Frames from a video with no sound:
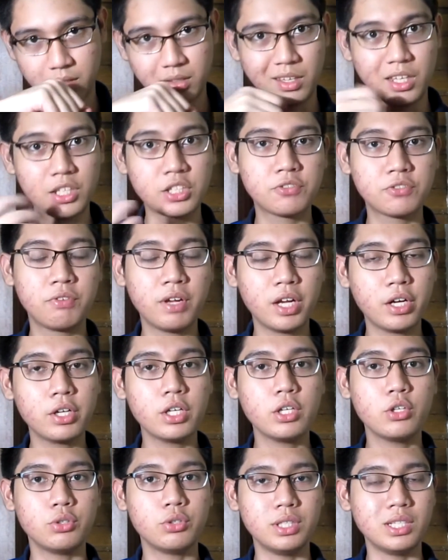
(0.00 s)
It's
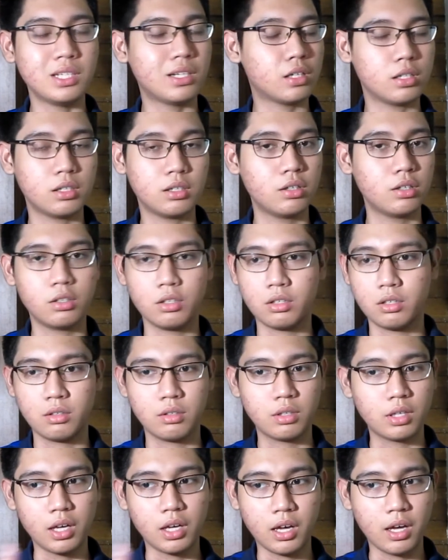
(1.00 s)
very unique.
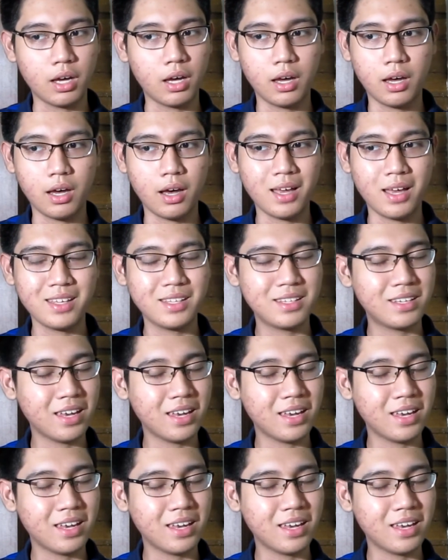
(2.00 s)
I